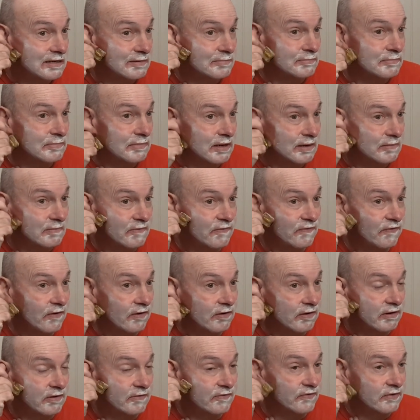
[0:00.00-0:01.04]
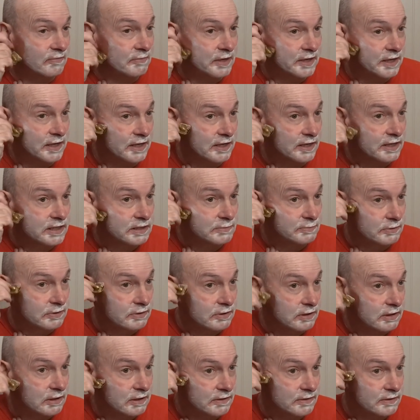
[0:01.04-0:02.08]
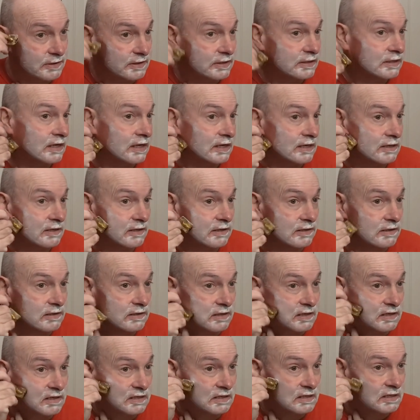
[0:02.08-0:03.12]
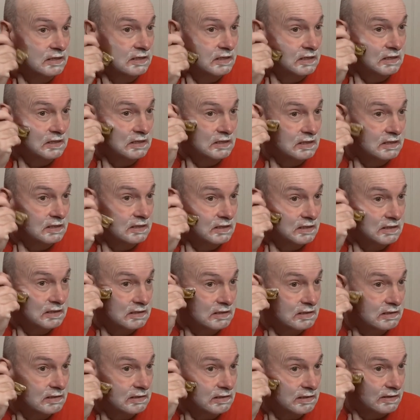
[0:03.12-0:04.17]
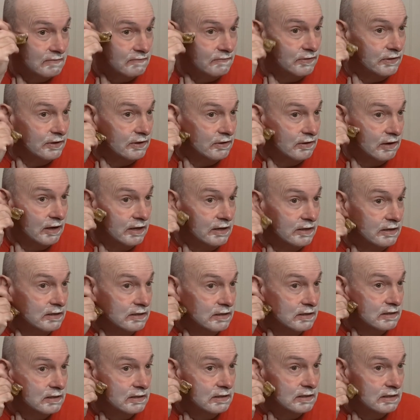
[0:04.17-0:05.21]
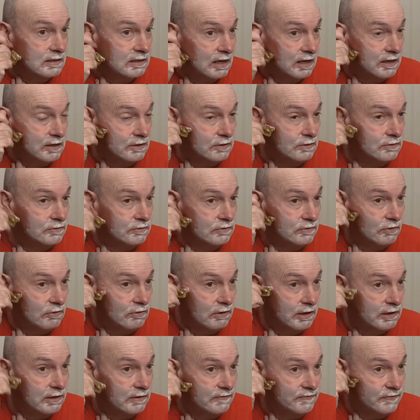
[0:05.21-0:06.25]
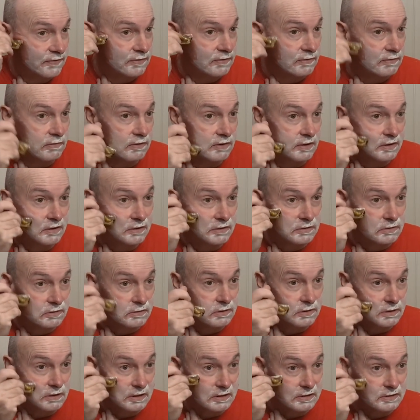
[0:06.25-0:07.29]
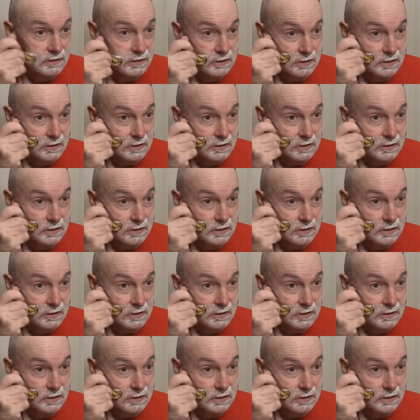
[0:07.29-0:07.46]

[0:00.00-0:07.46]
I'm far from an expert on these kind of things. Even though I own quite a few razors,